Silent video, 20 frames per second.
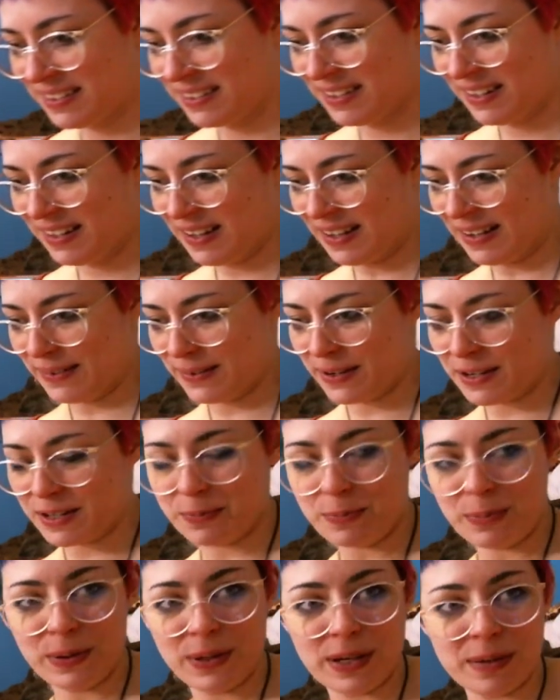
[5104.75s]
I forgot to
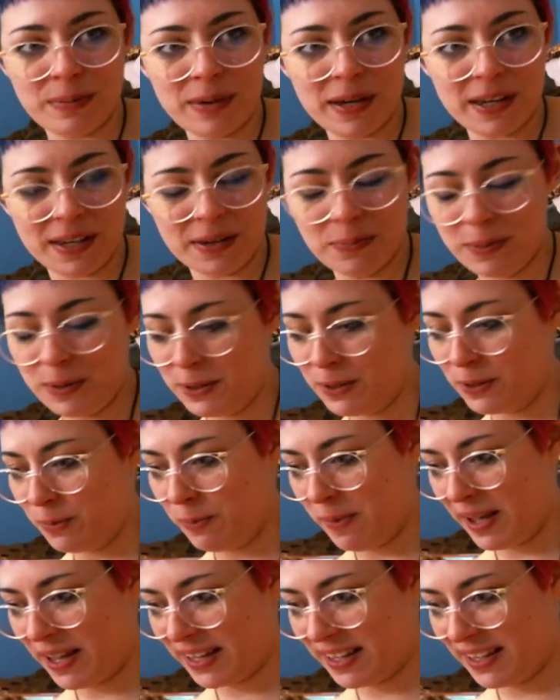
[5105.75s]
plug my computer
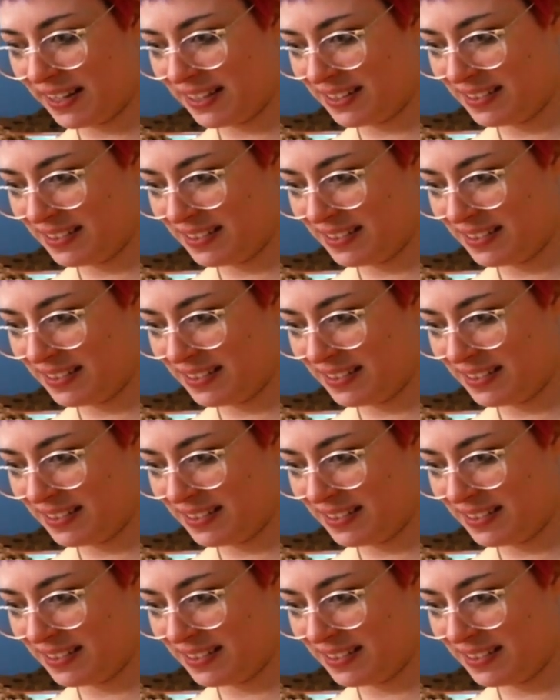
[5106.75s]
back in.